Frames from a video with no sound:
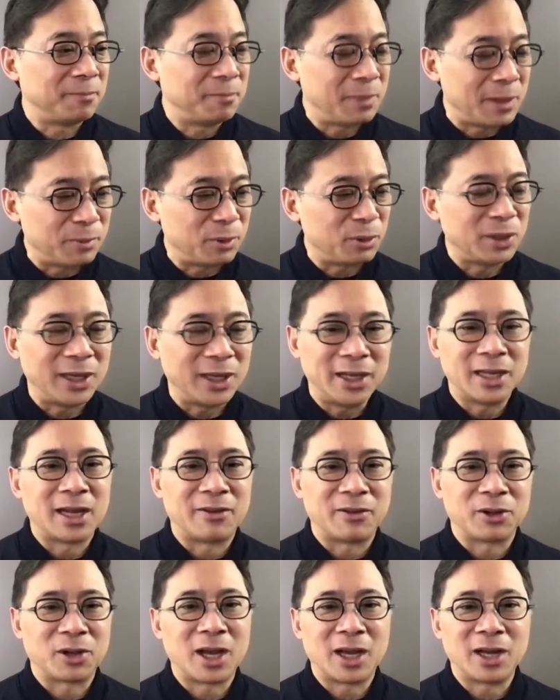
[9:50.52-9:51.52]
people eating
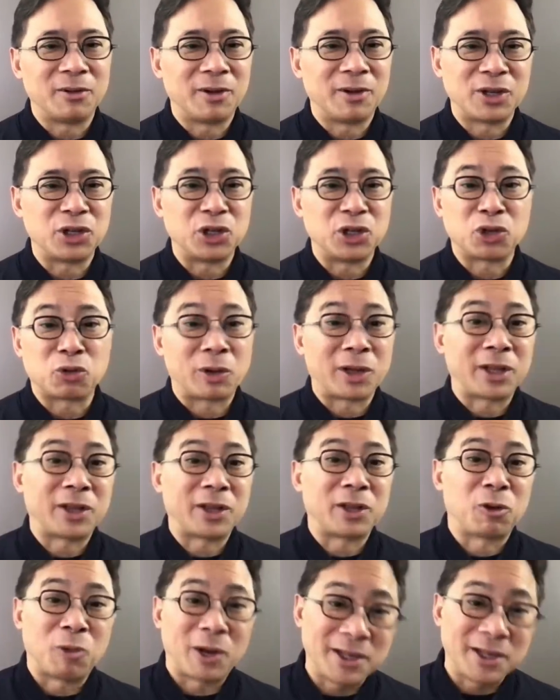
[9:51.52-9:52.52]
avocado actually shrink
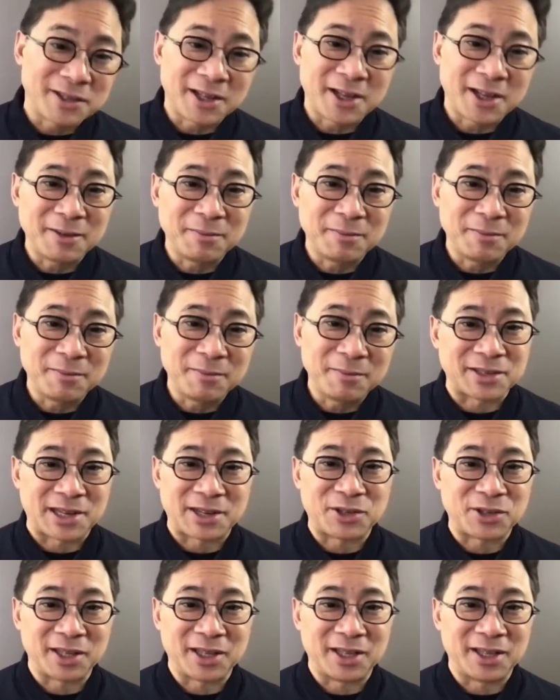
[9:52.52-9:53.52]
their waistline because
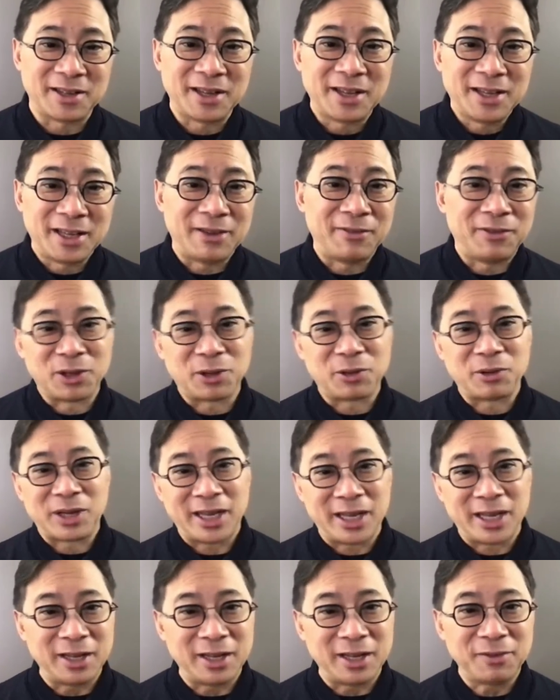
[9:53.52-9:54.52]
actually, even though you're
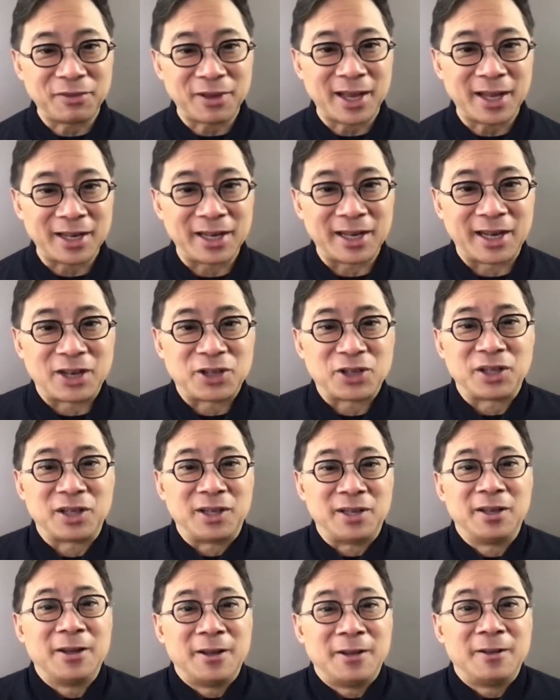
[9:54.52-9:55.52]
eating fat, it
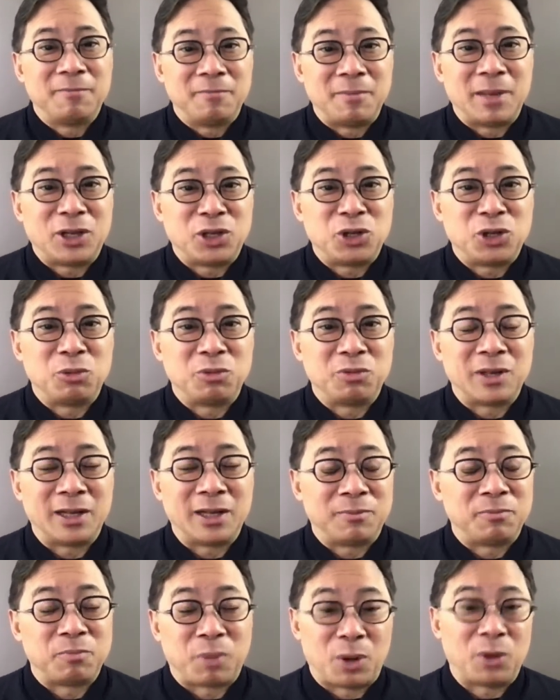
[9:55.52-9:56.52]
actually makes you,
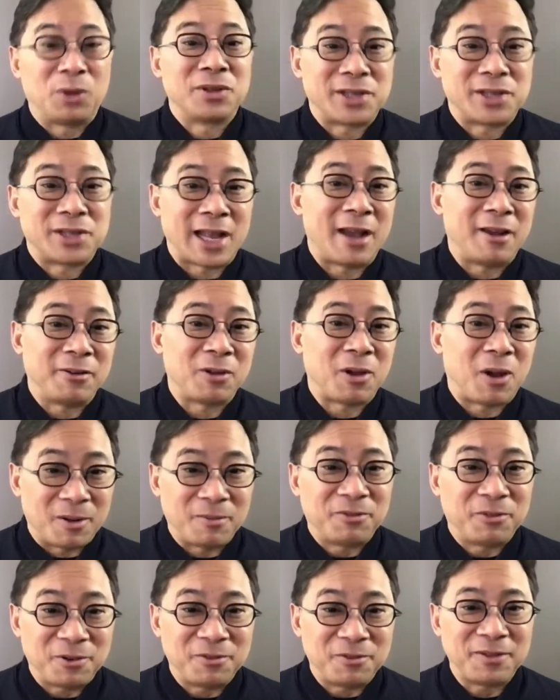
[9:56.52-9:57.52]
it burns down the
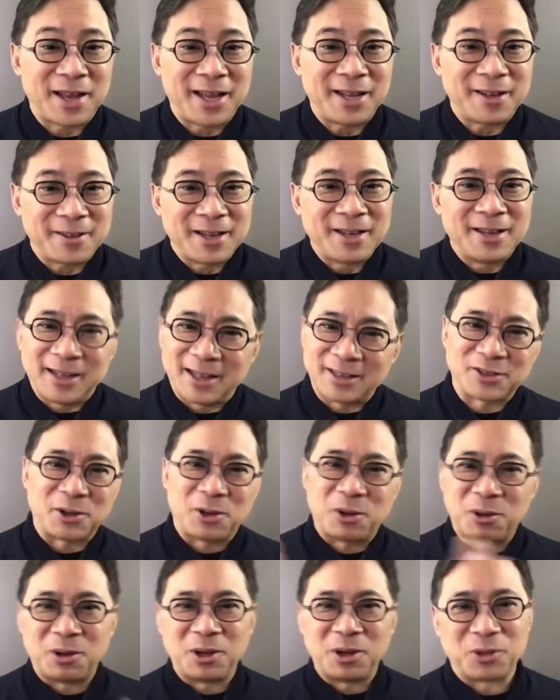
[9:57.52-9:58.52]
harmful fat. It's
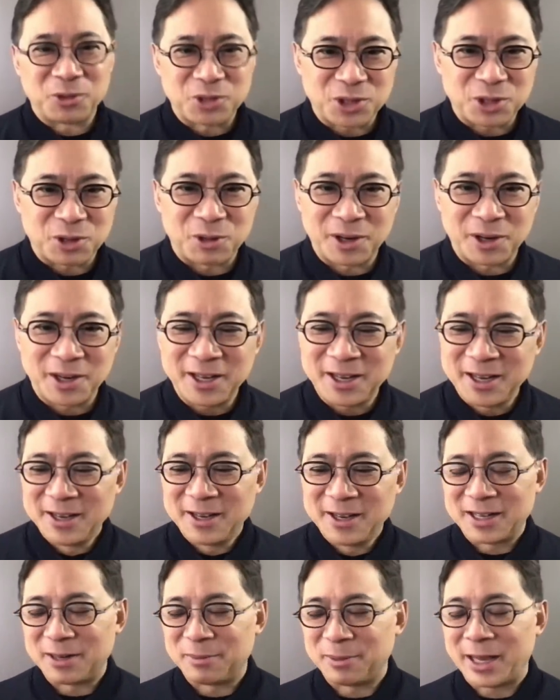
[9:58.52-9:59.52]
a whole other story
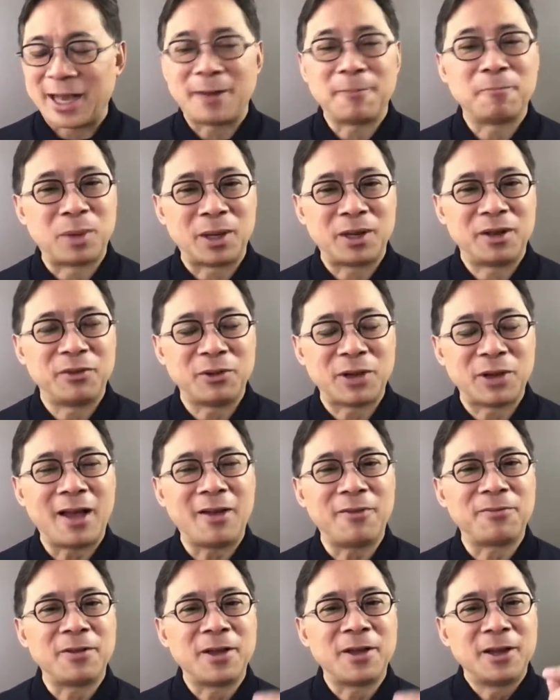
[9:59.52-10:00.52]
that we had. But if you
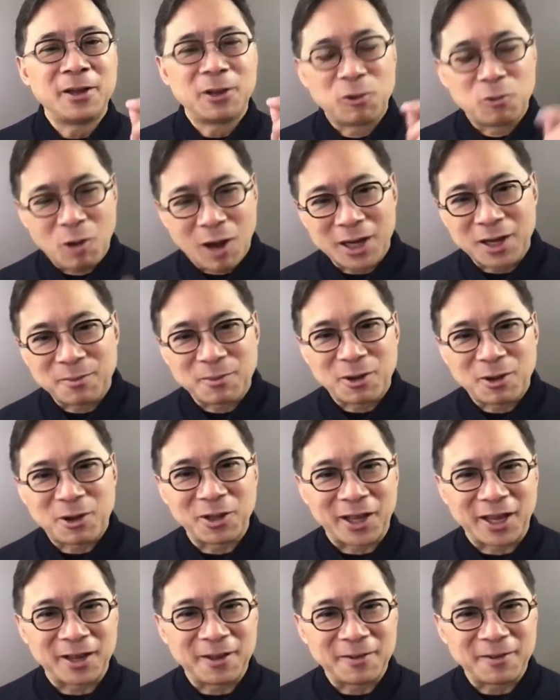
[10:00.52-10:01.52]
have
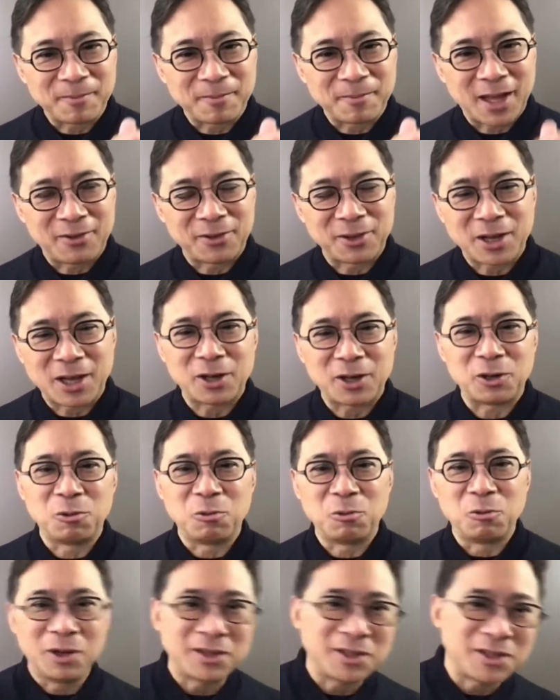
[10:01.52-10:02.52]
guacamole,
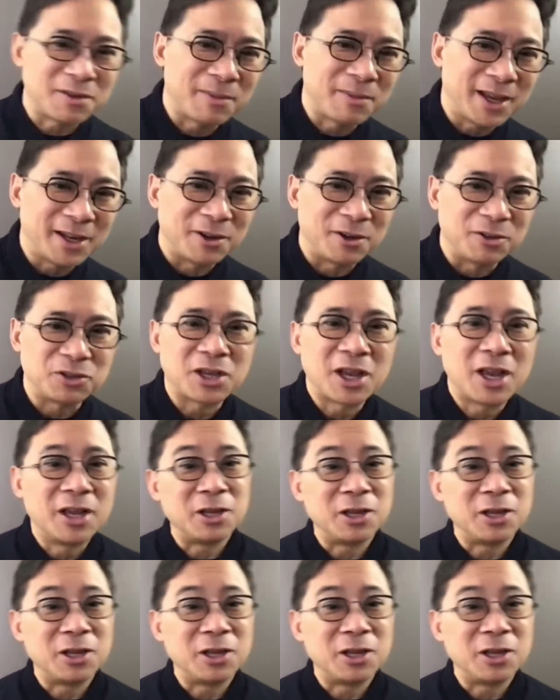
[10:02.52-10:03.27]
avocado with tomatoes,